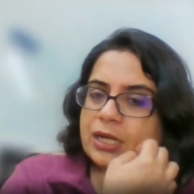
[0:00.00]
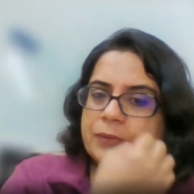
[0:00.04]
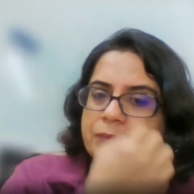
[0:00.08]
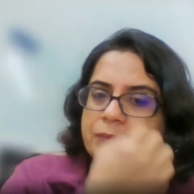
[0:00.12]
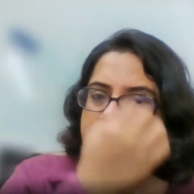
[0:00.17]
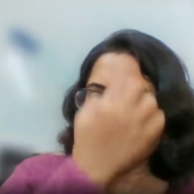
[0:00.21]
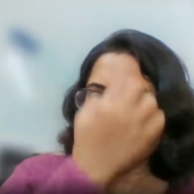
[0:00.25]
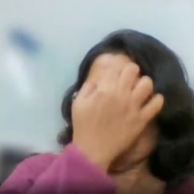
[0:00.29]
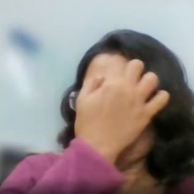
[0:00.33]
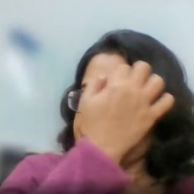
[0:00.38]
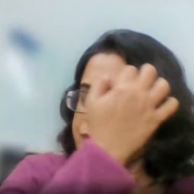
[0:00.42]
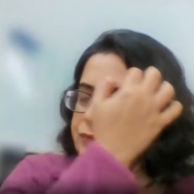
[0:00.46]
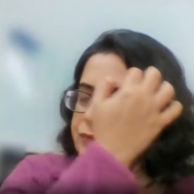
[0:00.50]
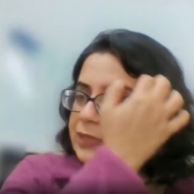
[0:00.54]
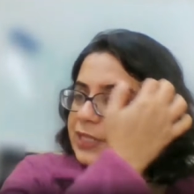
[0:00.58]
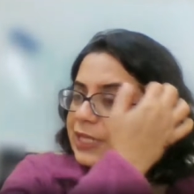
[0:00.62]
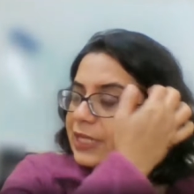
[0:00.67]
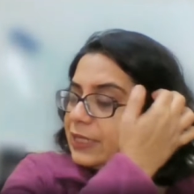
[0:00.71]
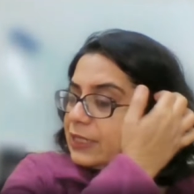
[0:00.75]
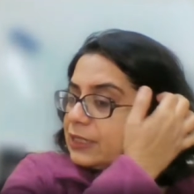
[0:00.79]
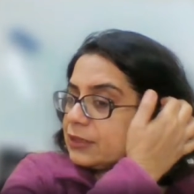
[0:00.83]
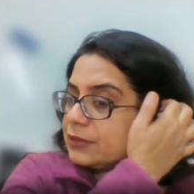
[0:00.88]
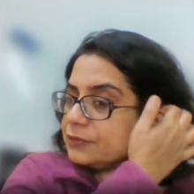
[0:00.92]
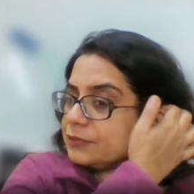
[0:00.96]
come
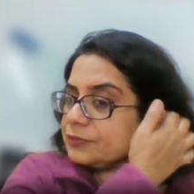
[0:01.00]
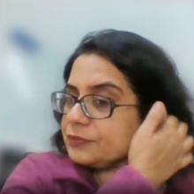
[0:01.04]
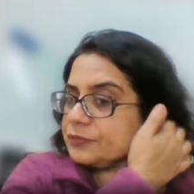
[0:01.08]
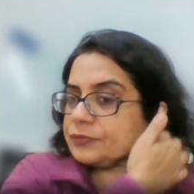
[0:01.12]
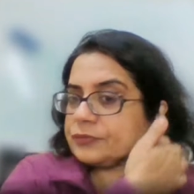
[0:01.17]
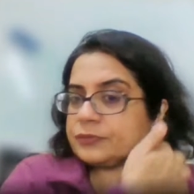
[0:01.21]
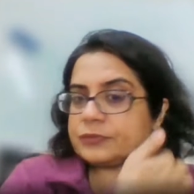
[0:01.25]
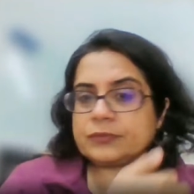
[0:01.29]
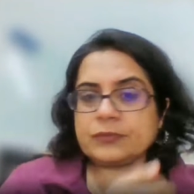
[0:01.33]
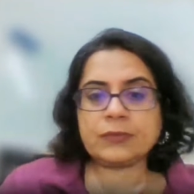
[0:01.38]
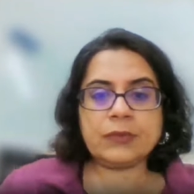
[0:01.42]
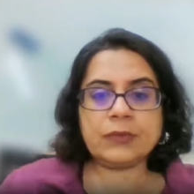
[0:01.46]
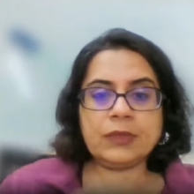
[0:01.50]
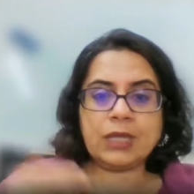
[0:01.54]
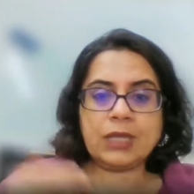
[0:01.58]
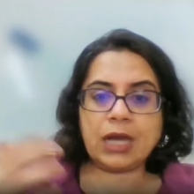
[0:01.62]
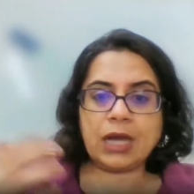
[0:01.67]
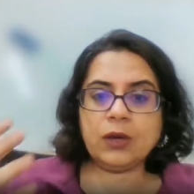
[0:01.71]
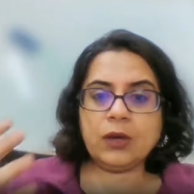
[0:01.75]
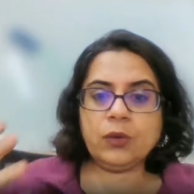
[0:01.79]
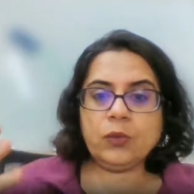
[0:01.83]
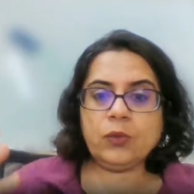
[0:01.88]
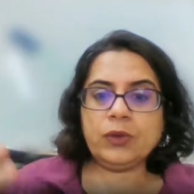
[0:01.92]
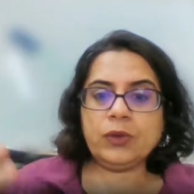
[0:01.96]
like now